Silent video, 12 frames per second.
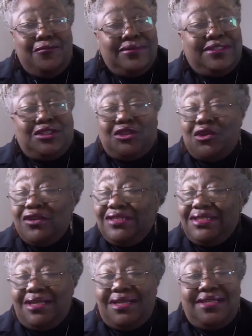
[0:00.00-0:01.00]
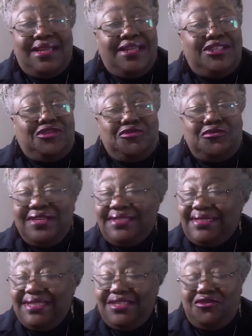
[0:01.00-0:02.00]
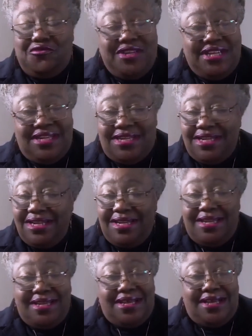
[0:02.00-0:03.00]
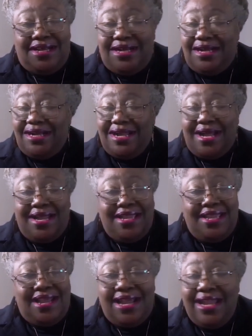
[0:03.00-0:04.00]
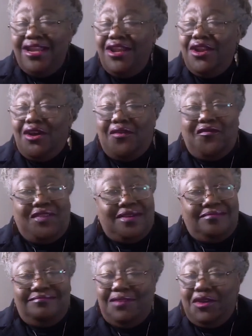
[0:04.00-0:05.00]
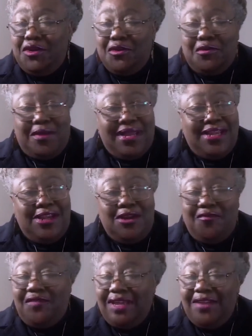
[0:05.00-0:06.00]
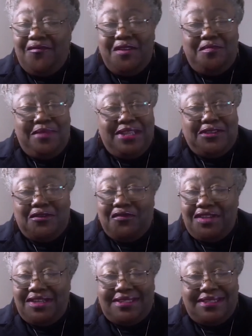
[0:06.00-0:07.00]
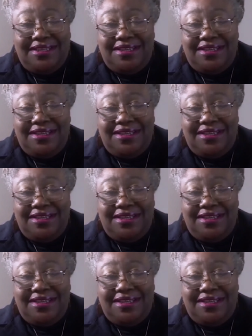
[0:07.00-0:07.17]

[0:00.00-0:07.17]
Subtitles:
Such an interesting read. I loved, I loved every bit of it.